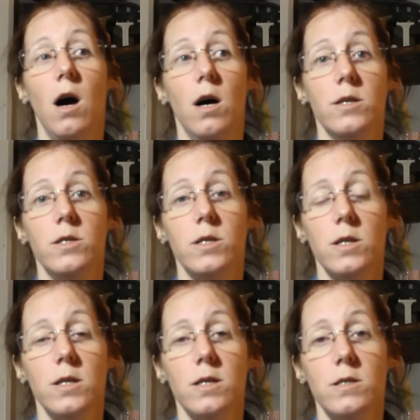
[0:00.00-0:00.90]

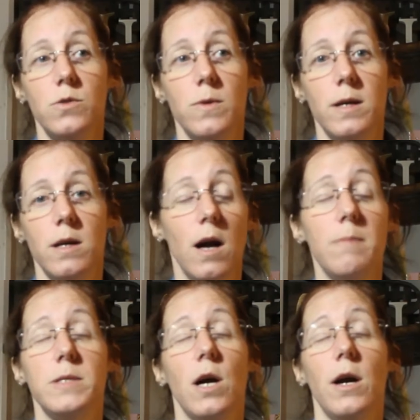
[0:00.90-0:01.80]
Under
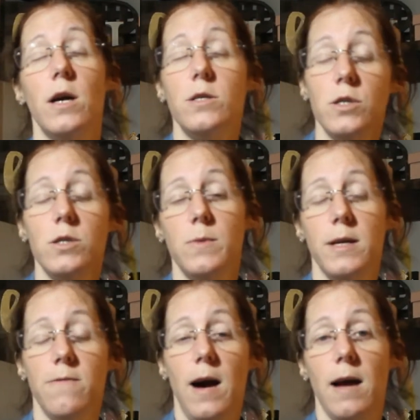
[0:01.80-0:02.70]

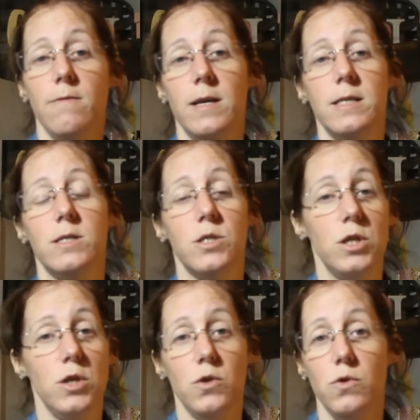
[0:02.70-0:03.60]
25, it's
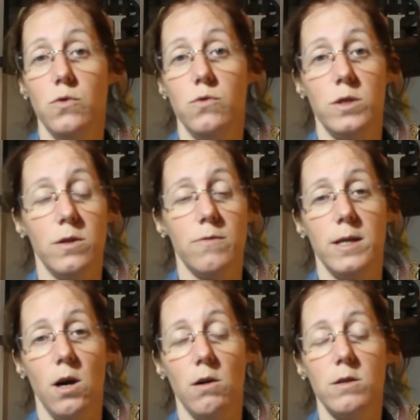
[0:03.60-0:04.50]
$2 to
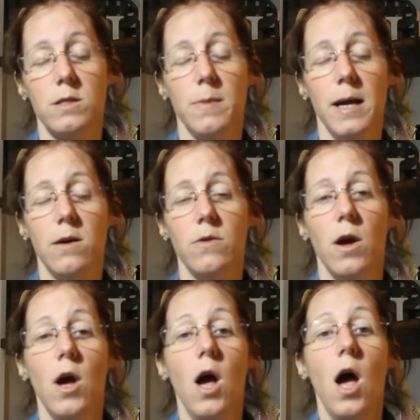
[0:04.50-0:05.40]
$3 a pound.
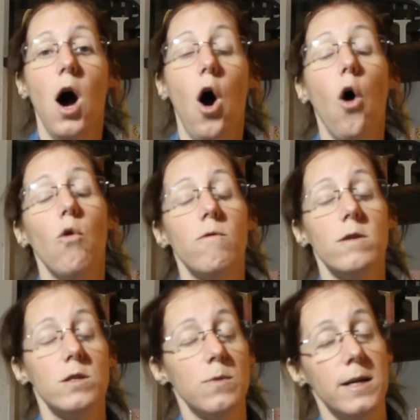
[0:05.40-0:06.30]

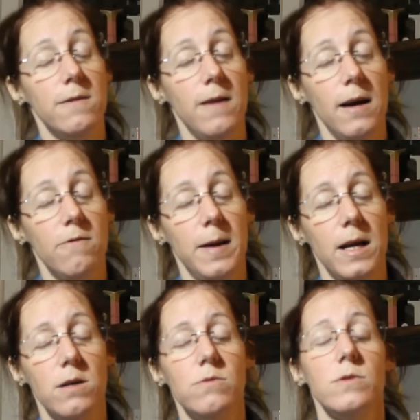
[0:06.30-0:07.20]
Over 25
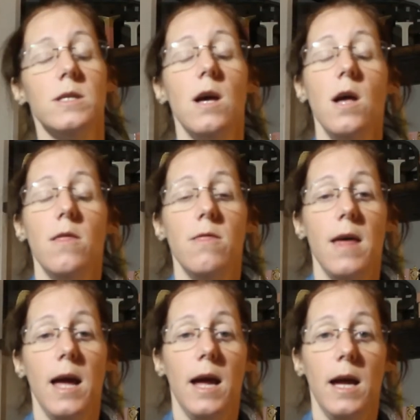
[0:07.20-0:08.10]
pounds,
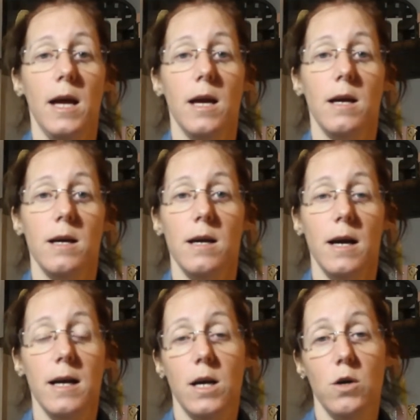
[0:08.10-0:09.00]

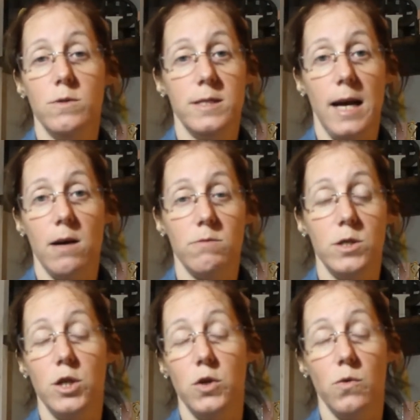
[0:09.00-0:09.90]
it goes down
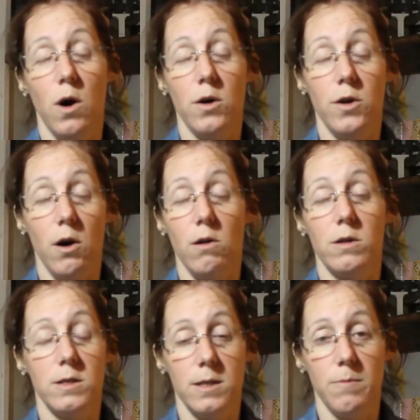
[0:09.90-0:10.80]
to
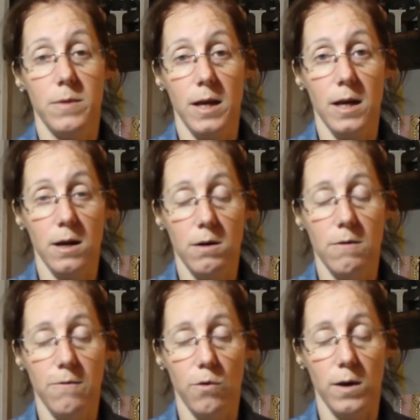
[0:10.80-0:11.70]
$1 something
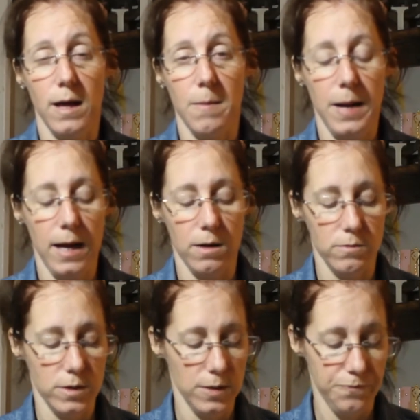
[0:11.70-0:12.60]
for that pound.